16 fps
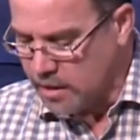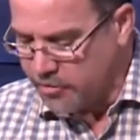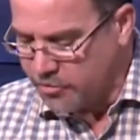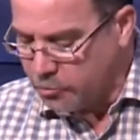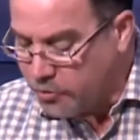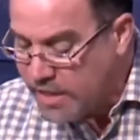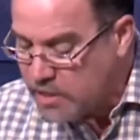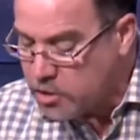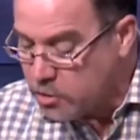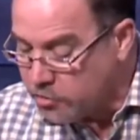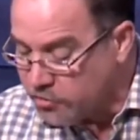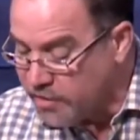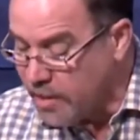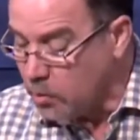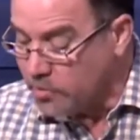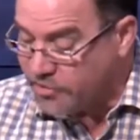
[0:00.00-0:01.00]
three do you
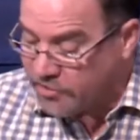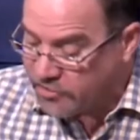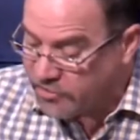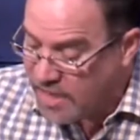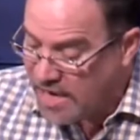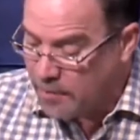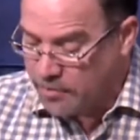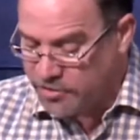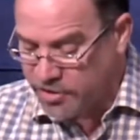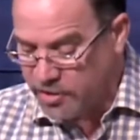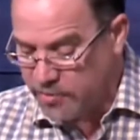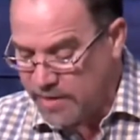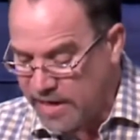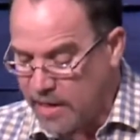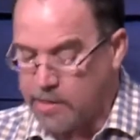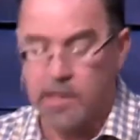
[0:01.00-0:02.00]
think was his neighbor to the
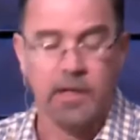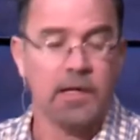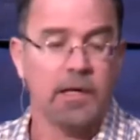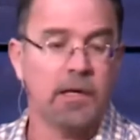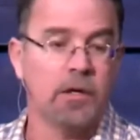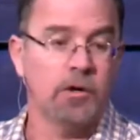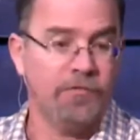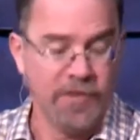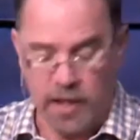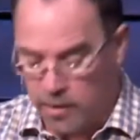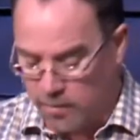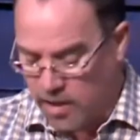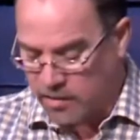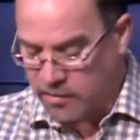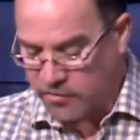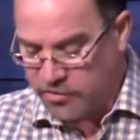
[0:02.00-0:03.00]
man who fell
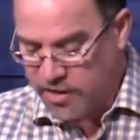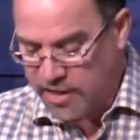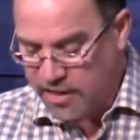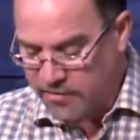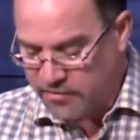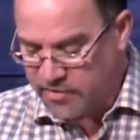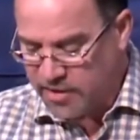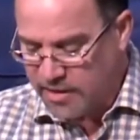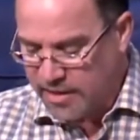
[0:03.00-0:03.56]
among the thieves?